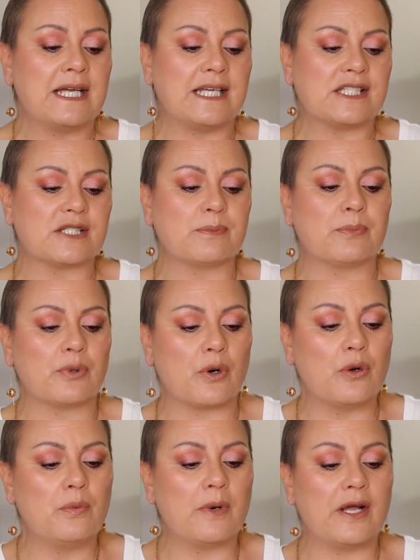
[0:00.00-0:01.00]
It's a
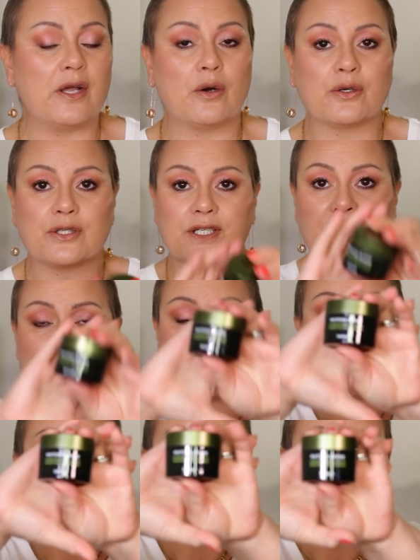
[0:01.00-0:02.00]
probiotics
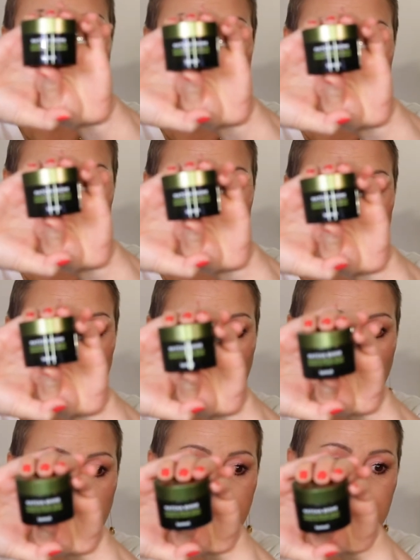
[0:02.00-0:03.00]

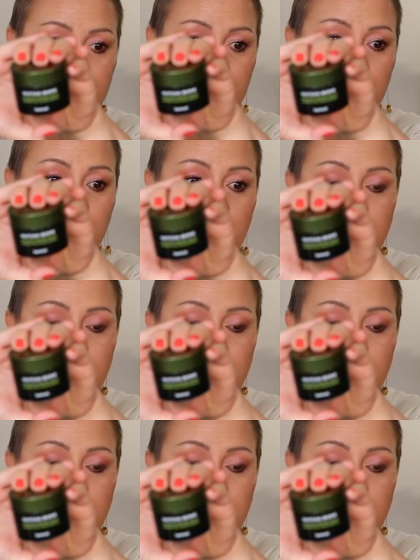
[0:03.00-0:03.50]
moisturizer.